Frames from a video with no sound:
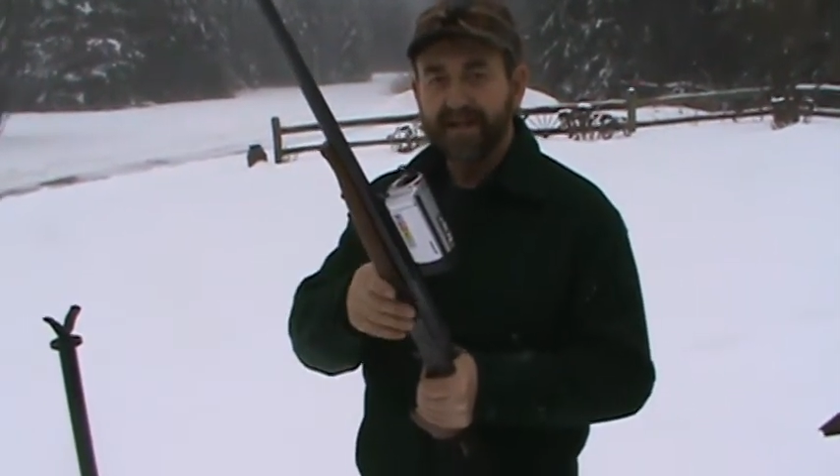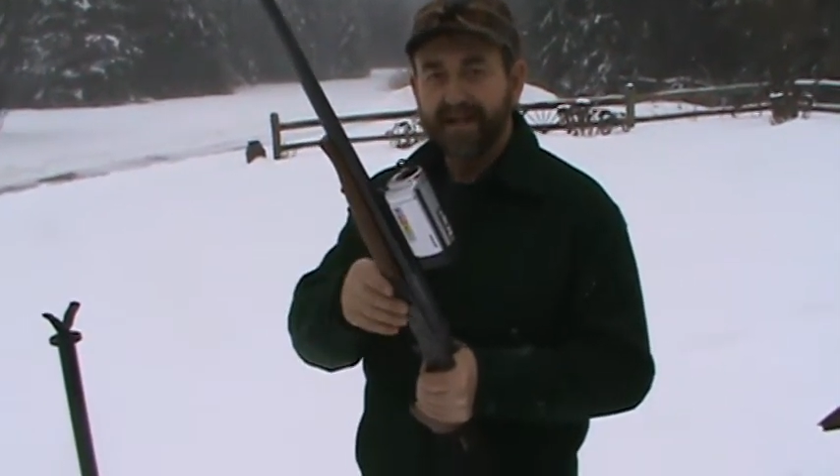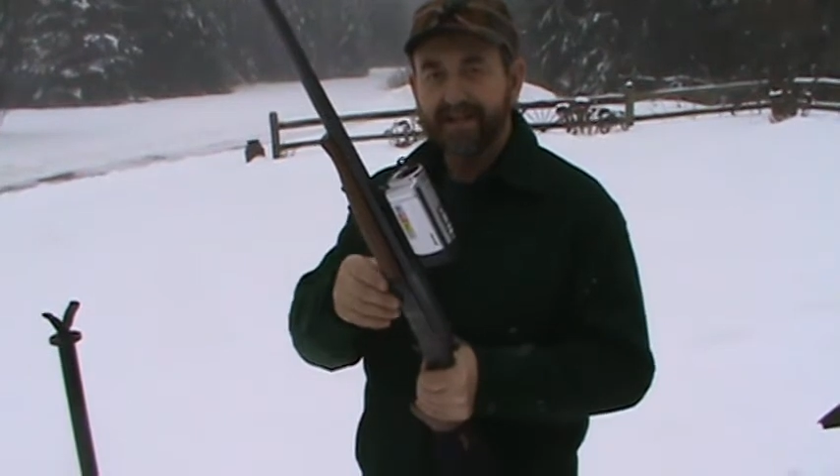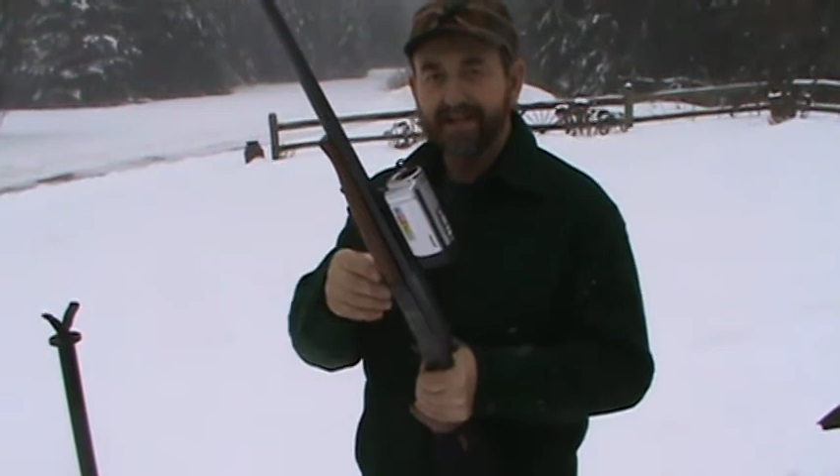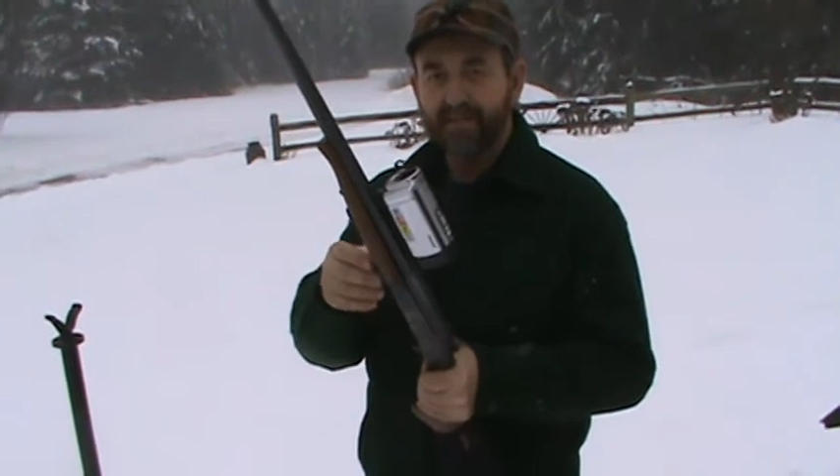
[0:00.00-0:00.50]
it
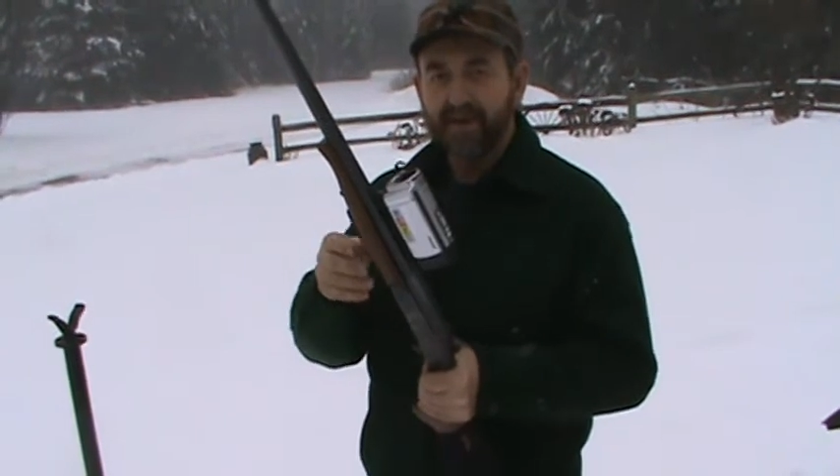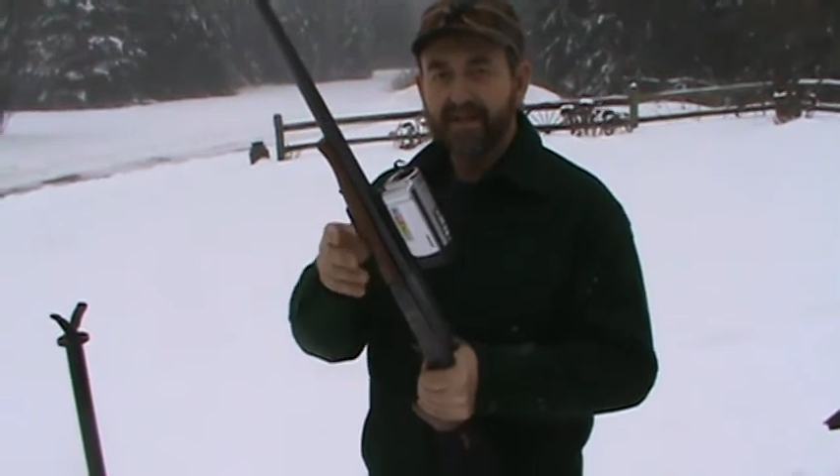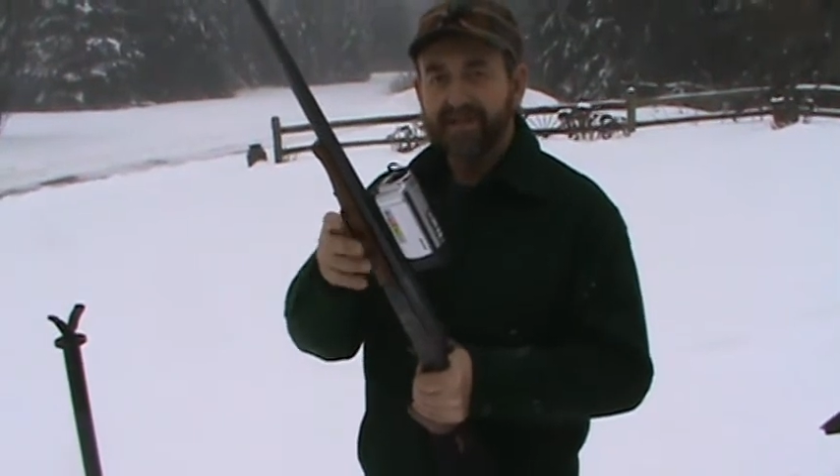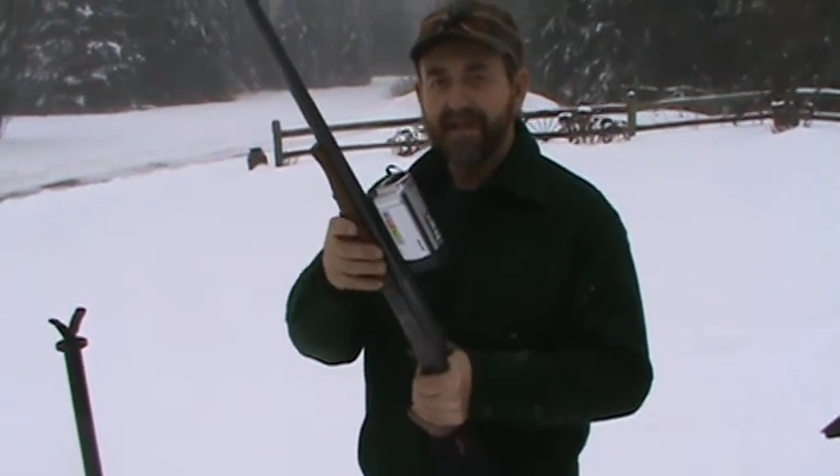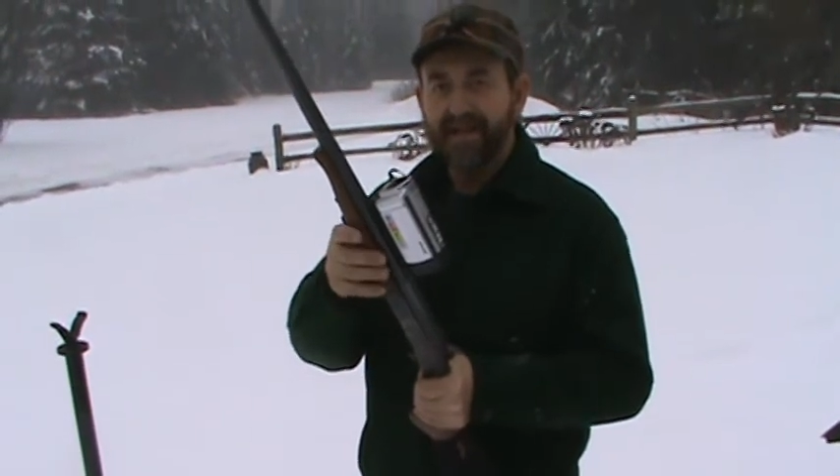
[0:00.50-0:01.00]
at your
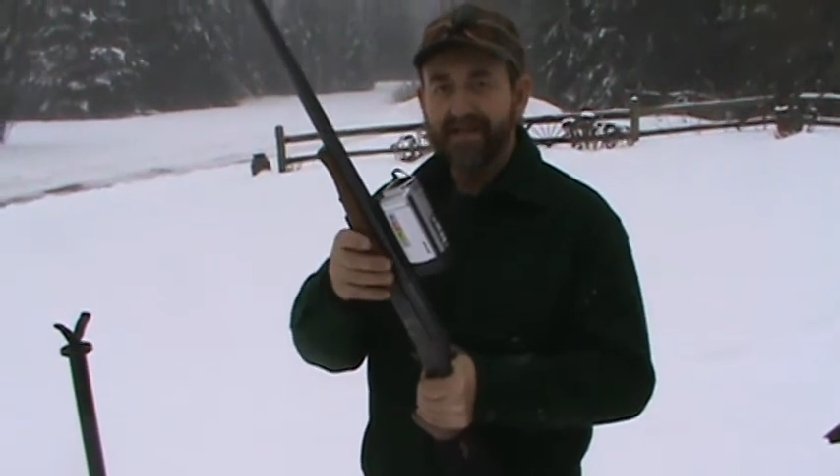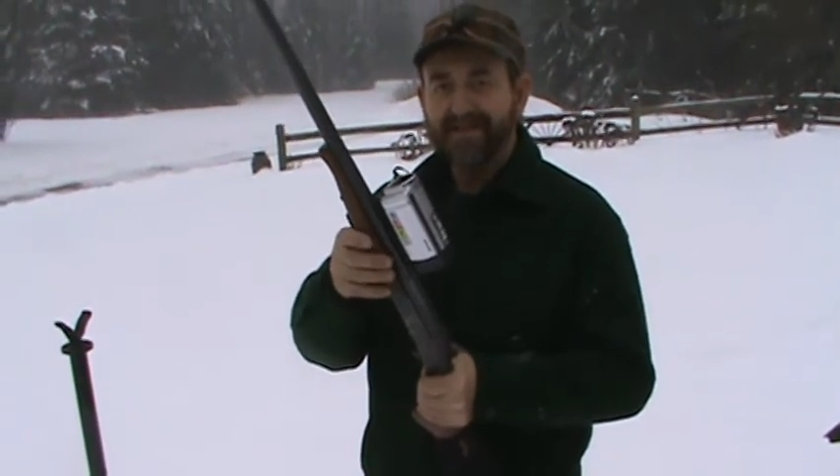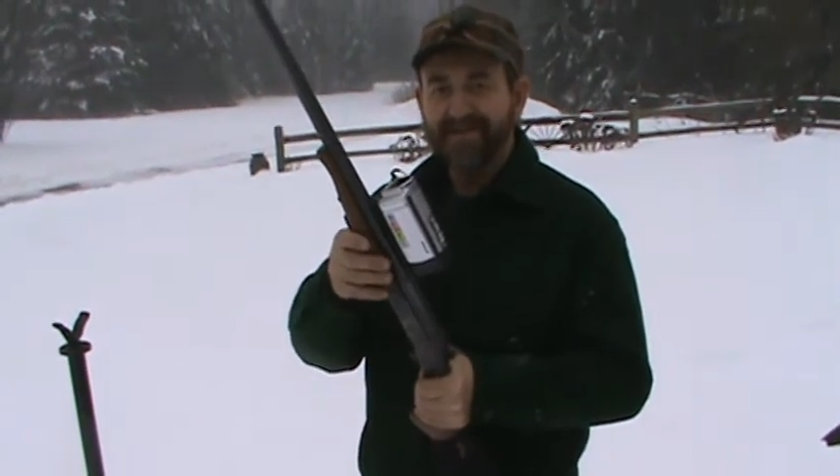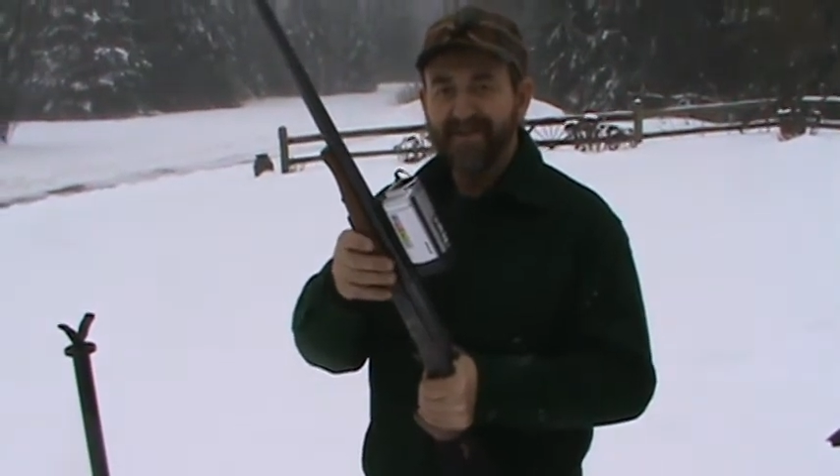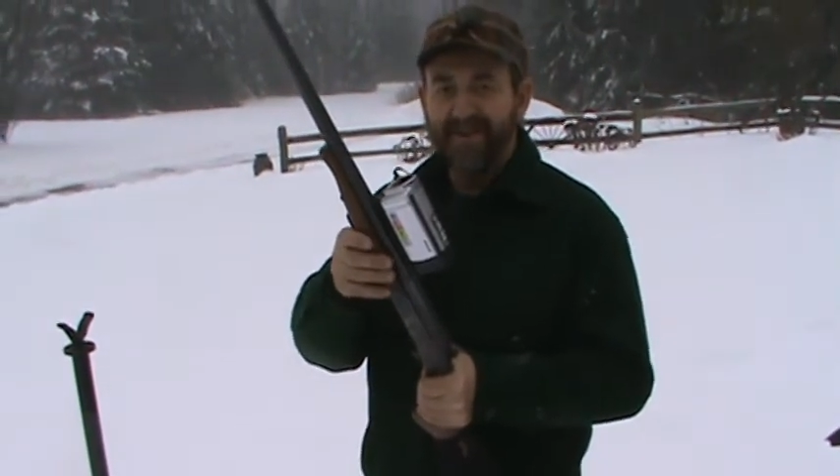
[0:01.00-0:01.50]
buddy's head,
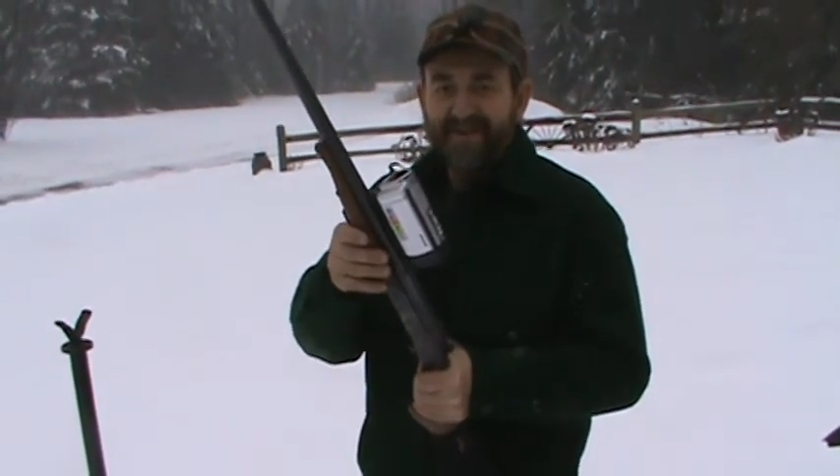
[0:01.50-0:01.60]
you know.